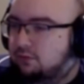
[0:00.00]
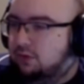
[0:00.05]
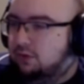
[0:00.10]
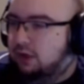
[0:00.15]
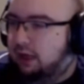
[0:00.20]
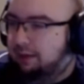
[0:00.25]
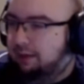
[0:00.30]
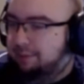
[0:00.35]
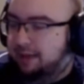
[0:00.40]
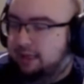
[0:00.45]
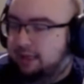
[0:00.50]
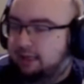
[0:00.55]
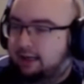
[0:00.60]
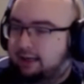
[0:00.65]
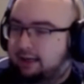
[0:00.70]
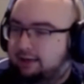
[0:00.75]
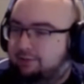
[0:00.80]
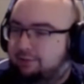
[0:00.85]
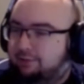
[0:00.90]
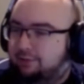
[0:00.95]
I mean,
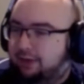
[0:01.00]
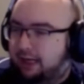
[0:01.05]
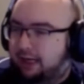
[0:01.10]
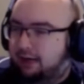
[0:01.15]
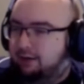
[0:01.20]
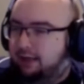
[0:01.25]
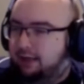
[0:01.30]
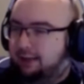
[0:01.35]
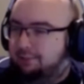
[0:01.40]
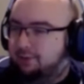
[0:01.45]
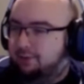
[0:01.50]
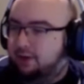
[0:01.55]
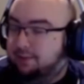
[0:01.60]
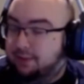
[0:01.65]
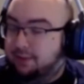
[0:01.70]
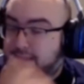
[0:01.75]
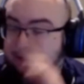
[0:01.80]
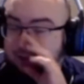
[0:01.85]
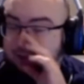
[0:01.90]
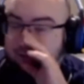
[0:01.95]
like, without like putting
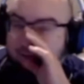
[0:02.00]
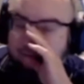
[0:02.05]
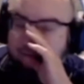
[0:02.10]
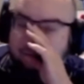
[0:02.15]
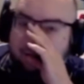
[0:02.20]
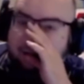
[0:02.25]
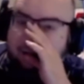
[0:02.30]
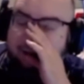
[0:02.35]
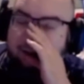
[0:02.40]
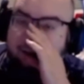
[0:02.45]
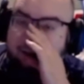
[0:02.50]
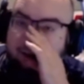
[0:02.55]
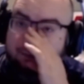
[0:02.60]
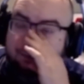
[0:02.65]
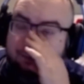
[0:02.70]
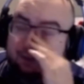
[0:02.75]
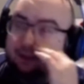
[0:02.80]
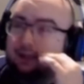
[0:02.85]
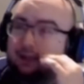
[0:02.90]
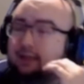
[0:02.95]
myself out there
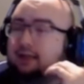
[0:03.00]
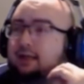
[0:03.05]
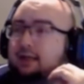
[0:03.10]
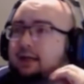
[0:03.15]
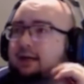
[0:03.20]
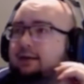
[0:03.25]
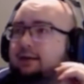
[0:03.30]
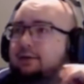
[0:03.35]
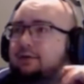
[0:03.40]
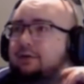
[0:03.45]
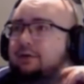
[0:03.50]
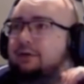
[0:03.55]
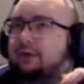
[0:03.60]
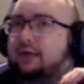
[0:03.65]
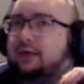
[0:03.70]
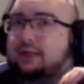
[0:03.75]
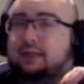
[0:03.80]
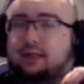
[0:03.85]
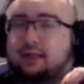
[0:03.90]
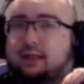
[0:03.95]
completely, like
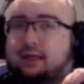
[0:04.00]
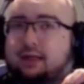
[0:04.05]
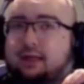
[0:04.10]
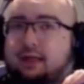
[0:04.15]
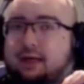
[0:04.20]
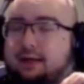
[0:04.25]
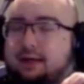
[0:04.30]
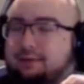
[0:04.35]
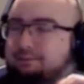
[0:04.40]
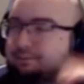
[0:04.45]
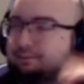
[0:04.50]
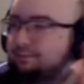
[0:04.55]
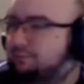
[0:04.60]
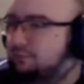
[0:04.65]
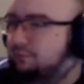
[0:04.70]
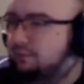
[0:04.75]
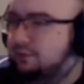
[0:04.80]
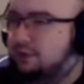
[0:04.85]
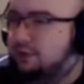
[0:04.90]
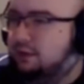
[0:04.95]
recently, like,
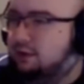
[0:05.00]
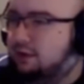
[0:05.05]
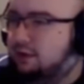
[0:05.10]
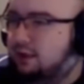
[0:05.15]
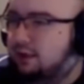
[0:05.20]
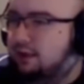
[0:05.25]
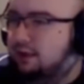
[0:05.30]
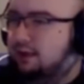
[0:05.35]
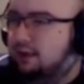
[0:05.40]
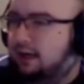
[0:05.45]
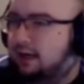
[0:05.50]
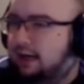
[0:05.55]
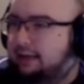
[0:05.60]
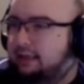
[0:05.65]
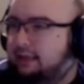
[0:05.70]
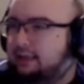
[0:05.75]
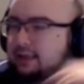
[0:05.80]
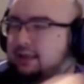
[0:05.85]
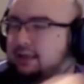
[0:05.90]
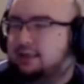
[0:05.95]
I
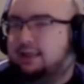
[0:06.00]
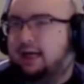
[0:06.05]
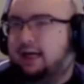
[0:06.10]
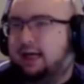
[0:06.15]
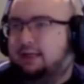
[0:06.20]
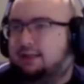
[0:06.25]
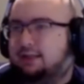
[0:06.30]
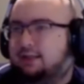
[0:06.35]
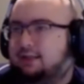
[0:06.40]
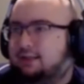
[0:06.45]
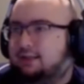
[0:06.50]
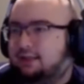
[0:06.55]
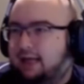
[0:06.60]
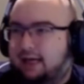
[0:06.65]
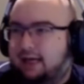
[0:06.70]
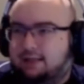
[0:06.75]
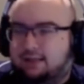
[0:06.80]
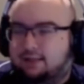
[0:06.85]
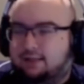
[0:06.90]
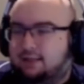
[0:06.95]
just did taxes.
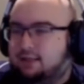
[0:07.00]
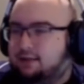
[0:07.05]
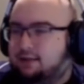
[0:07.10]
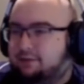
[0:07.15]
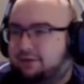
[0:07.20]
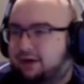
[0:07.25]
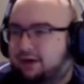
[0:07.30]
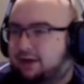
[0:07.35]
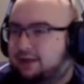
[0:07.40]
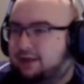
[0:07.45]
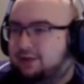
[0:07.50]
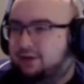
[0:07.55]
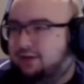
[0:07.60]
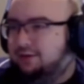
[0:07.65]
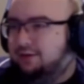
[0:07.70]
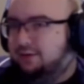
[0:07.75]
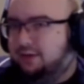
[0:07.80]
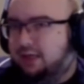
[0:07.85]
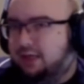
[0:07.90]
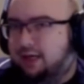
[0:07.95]
Taxes is a very
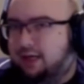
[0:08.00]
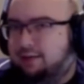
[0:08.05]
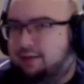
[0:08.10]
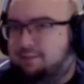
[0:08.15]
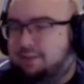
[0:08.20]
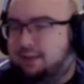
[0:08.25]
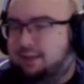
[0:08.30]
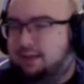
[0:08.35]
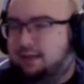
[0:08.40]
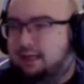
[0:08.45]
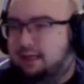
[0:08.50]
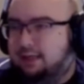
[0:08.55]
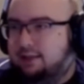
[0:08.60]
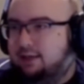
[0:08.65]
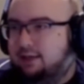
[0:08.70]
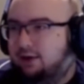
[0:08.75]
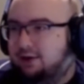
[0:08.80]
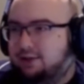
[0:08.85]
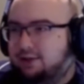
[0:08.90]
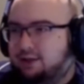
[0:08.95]
stressful time that
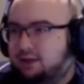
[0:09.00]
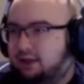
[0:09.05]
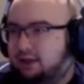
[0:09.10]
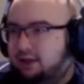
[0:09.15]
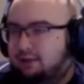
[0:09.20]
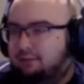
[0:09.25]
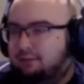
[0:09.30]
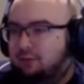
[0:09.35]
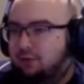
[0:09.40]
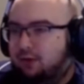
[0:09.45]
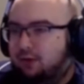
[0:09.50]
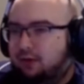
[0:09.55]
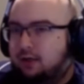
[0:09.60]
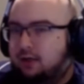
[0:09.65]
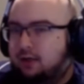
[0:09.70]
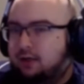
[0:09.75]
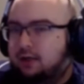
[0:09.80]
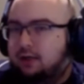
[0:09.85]
causes you to eat more.